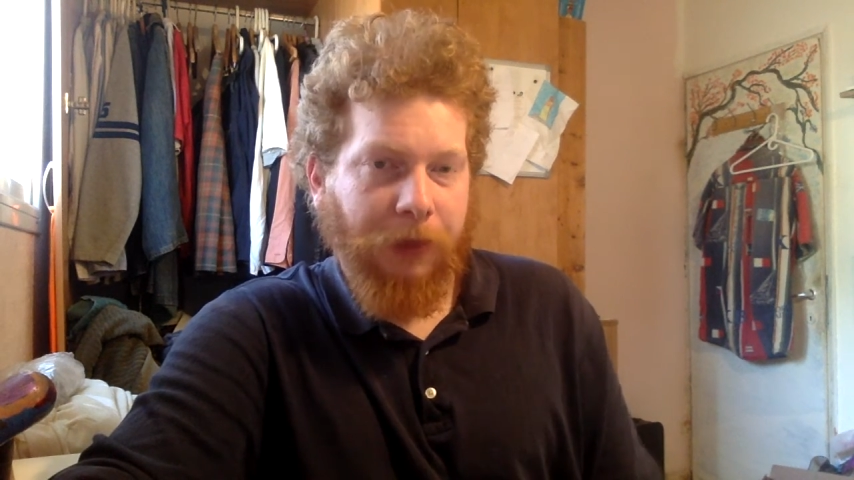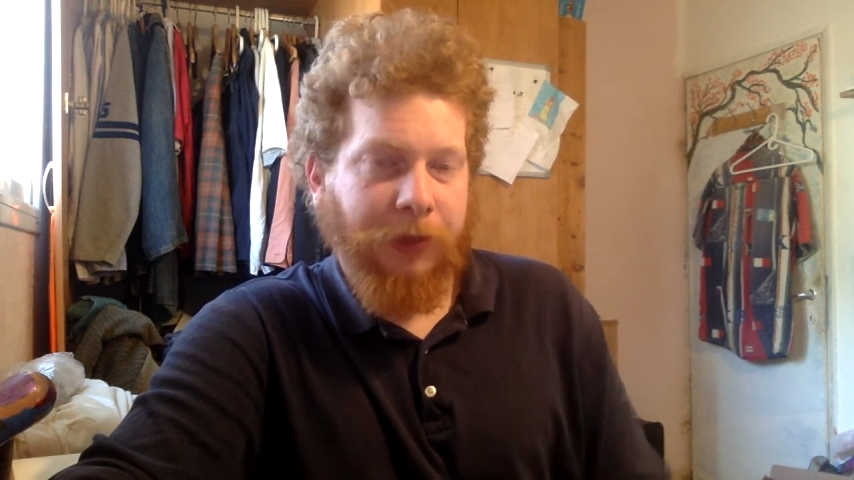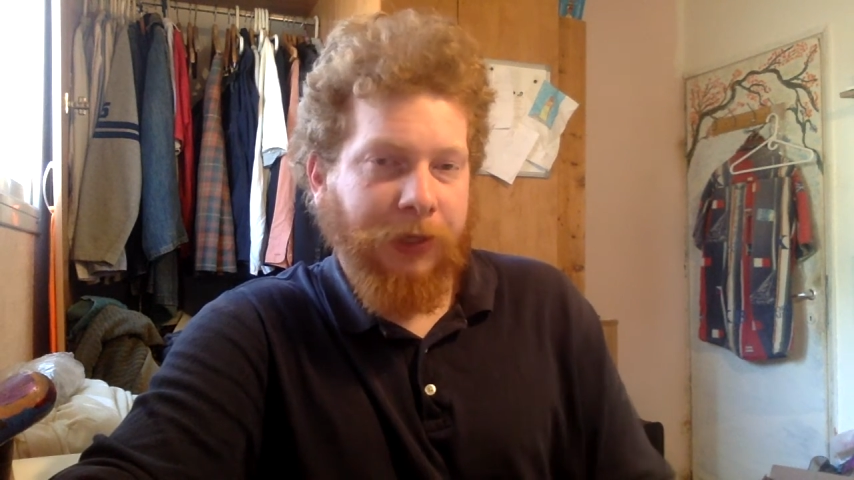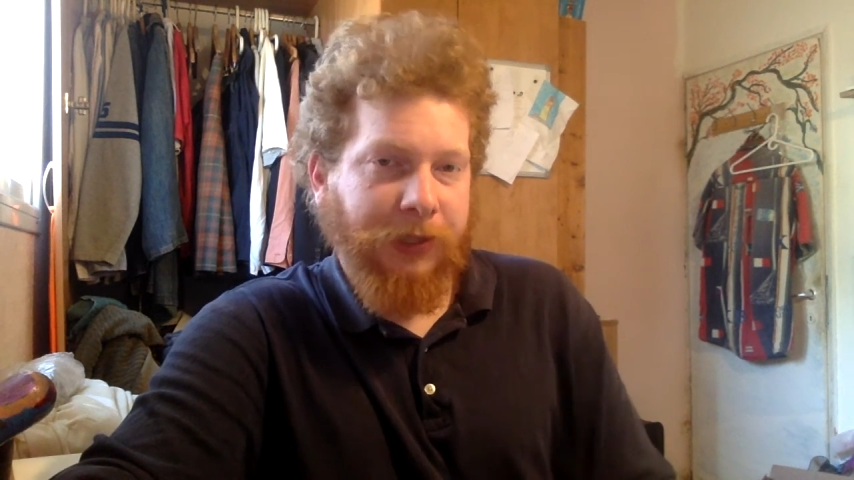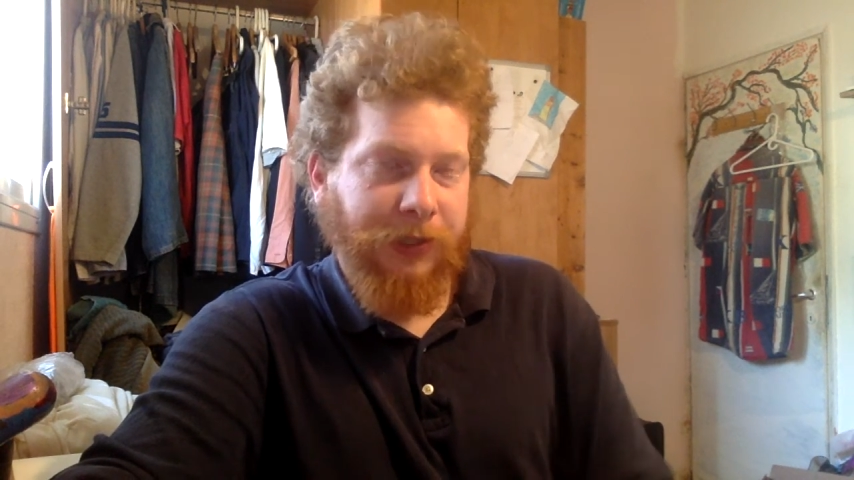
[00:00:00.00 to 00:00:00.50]

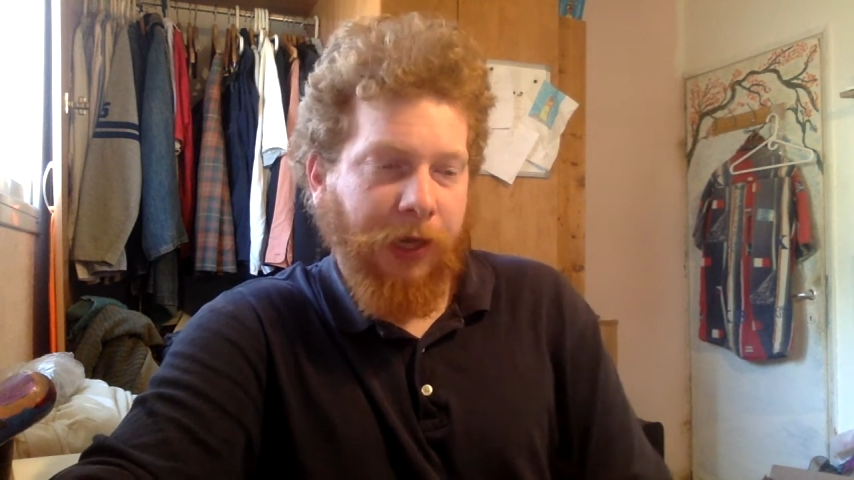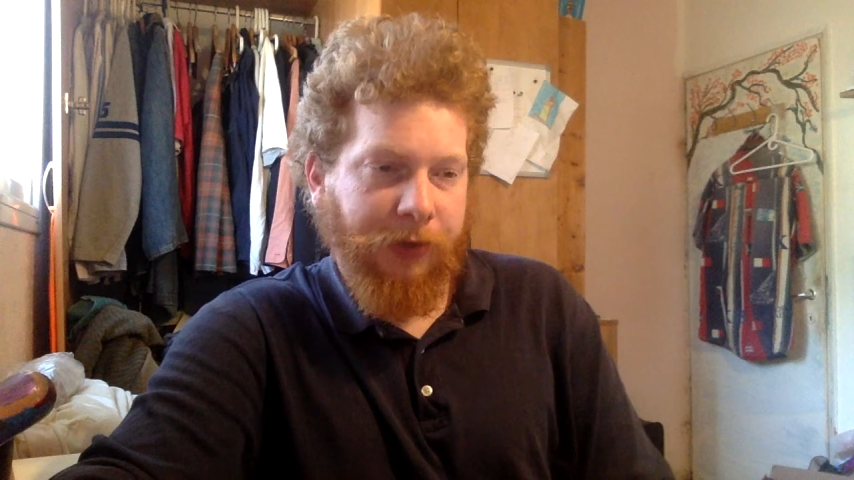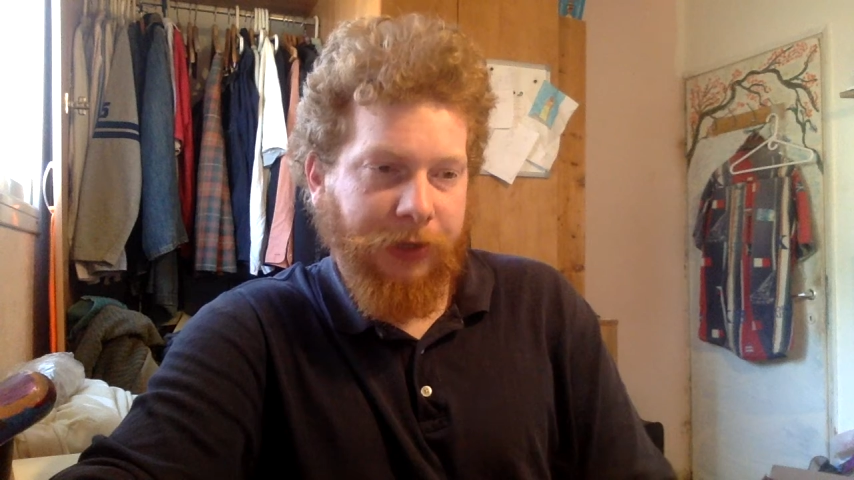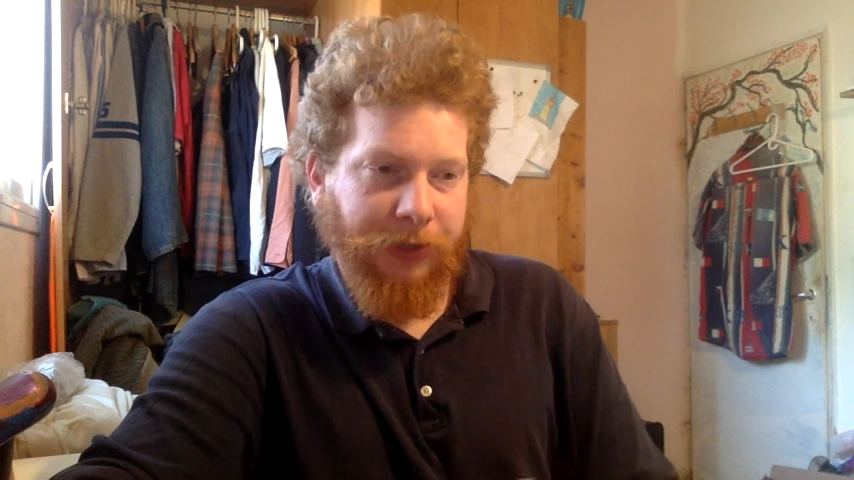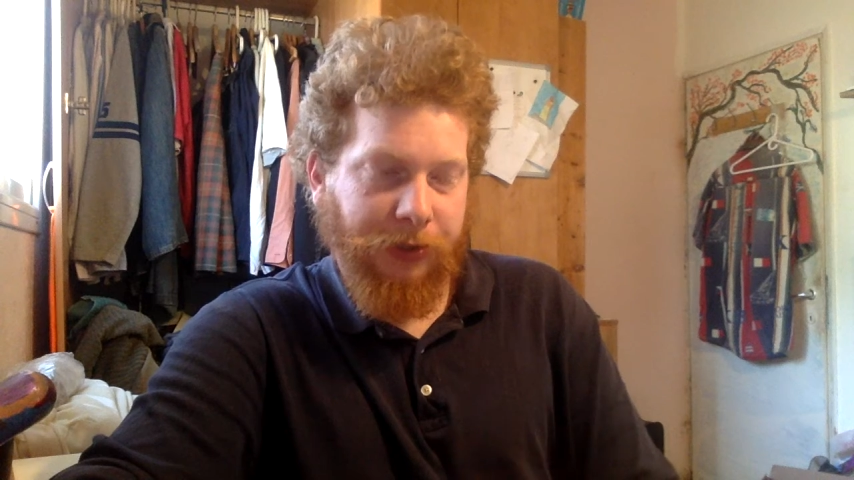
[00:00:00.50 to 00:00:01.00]
these
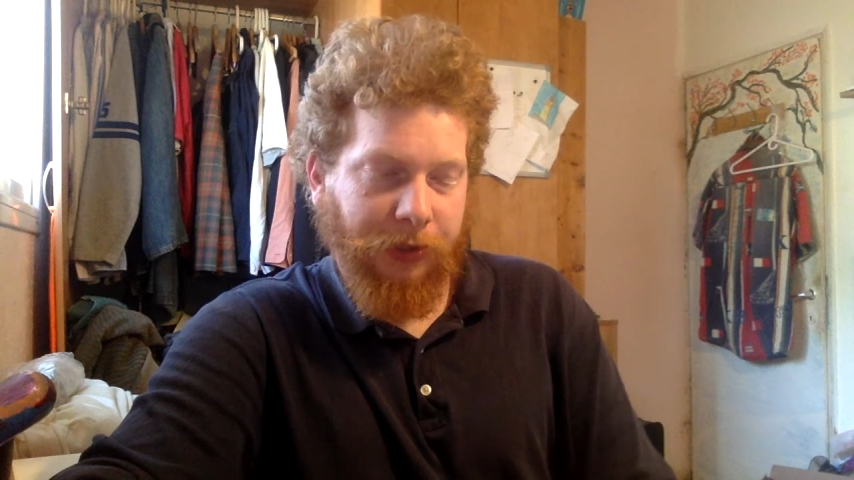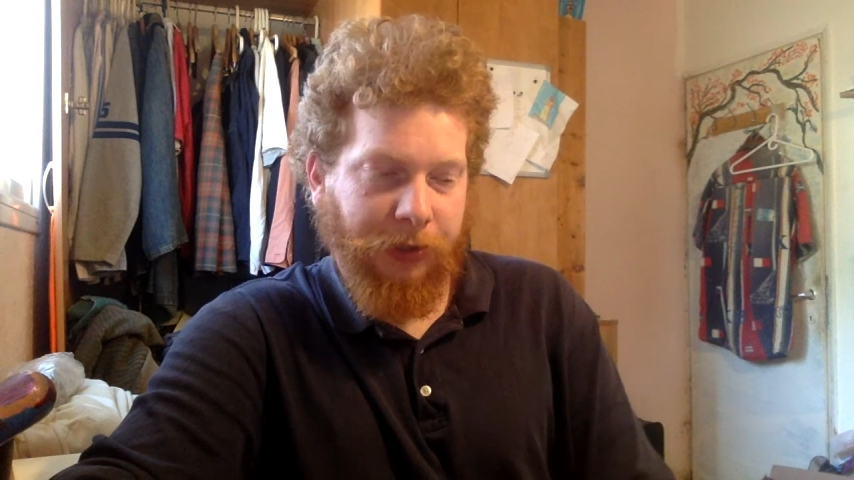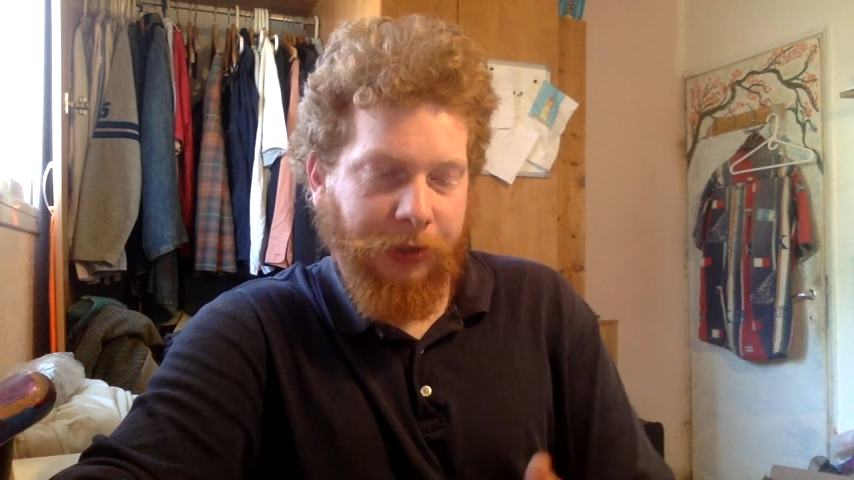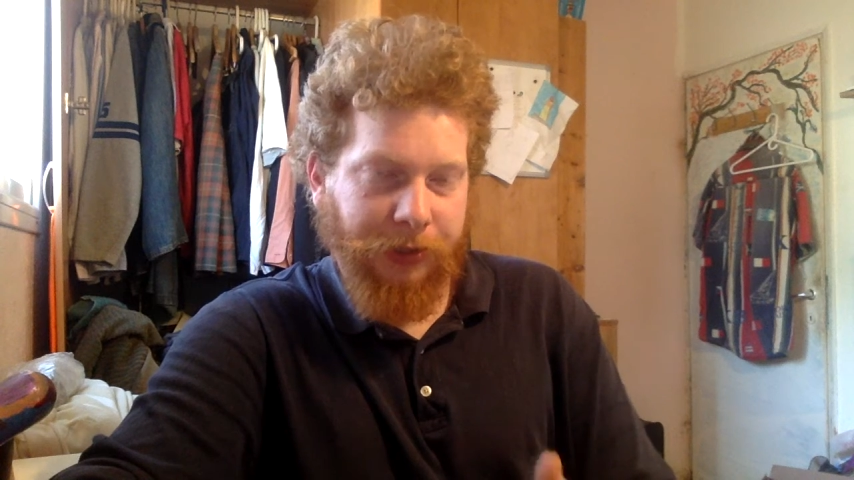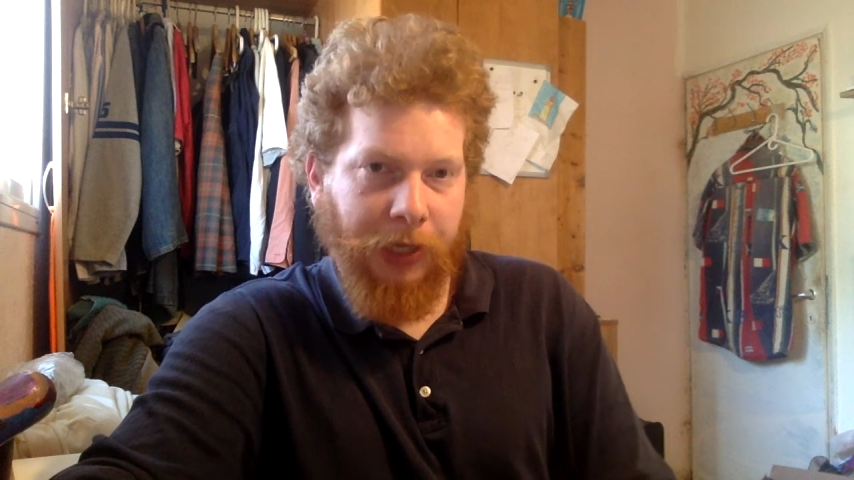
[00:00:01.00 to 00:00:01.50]

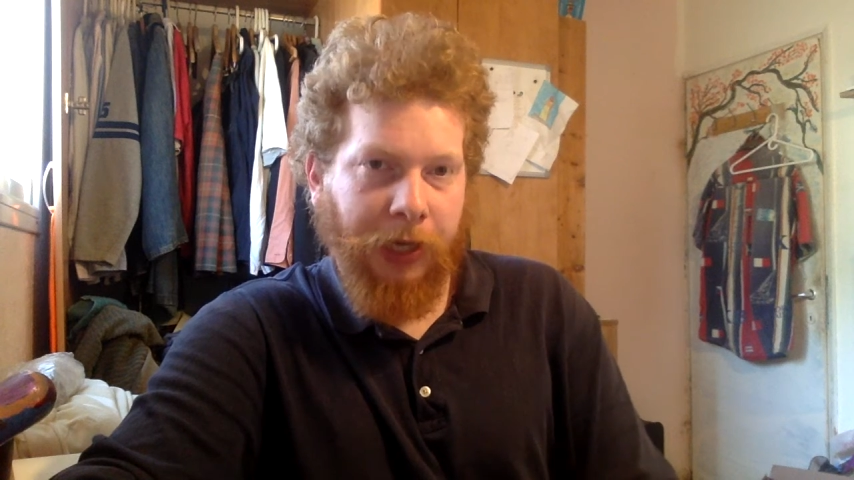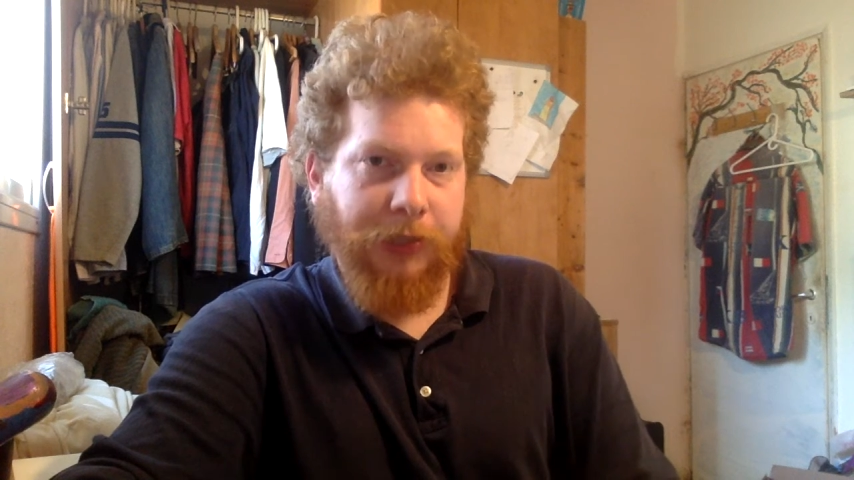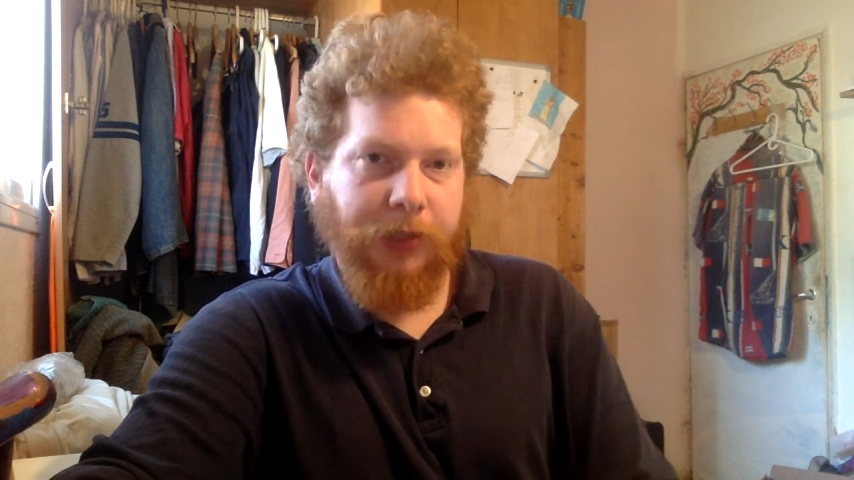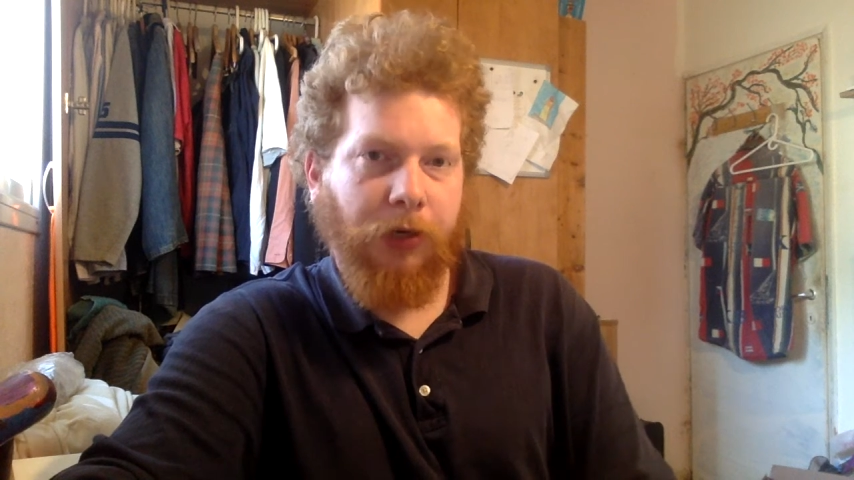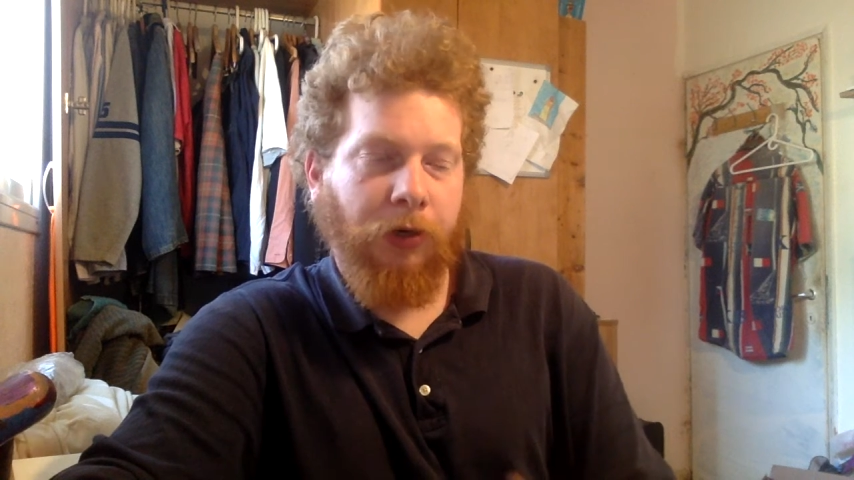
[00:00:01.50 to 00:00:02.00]

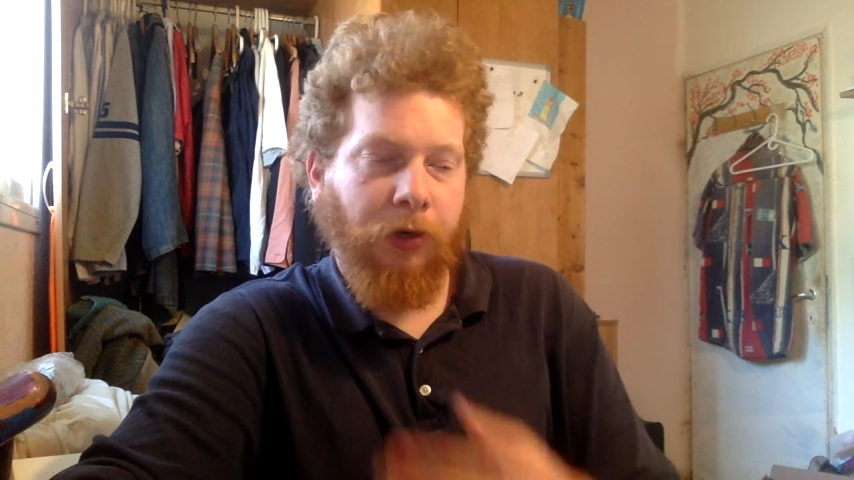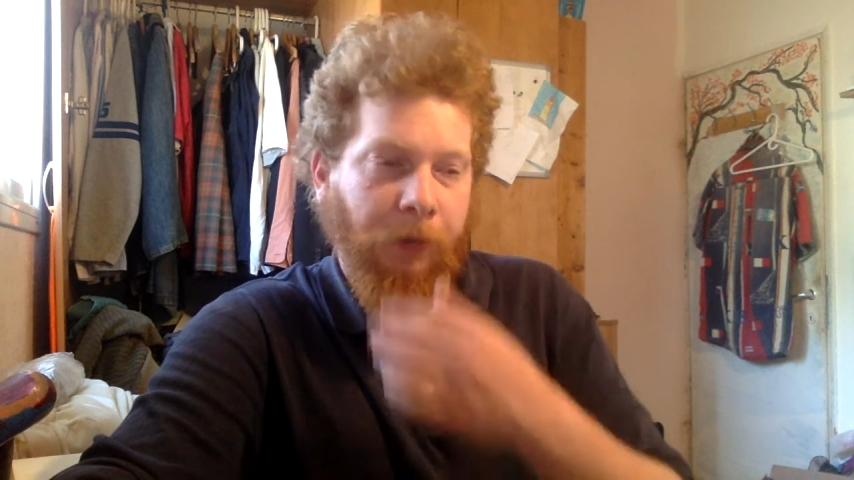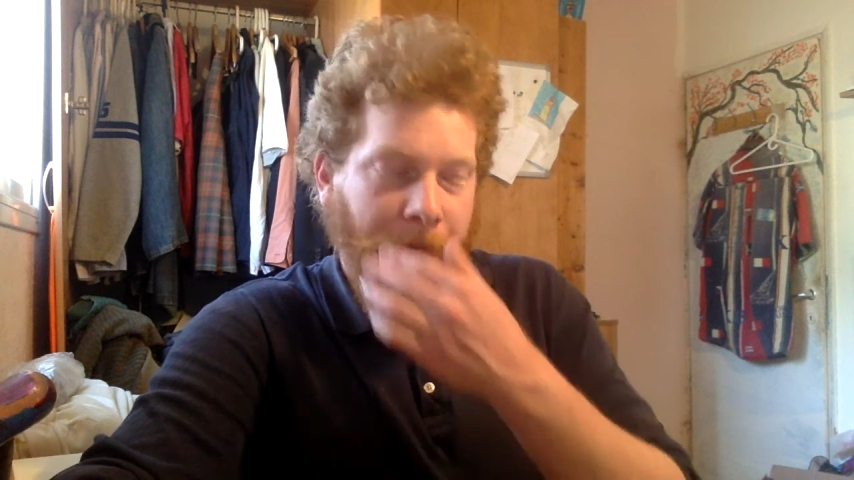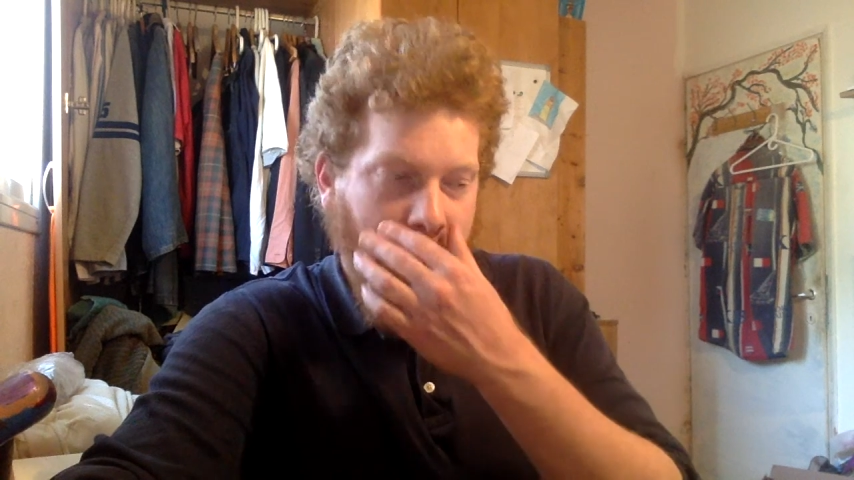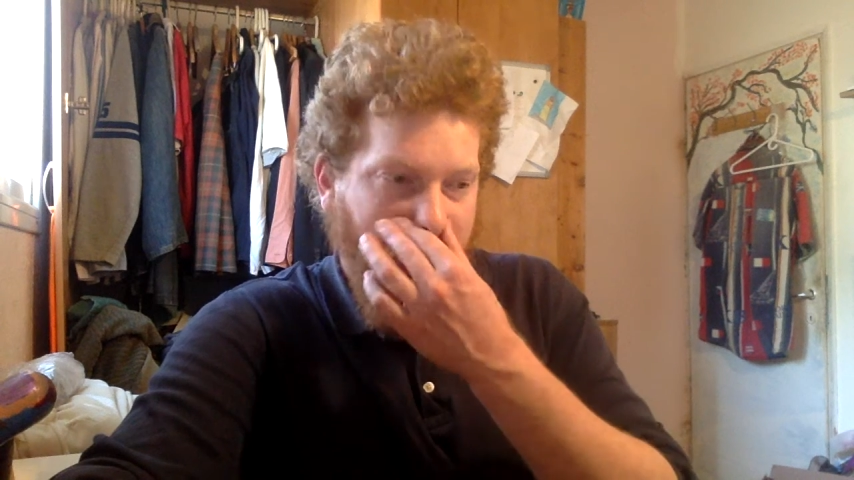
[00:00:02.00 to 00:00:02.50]
states are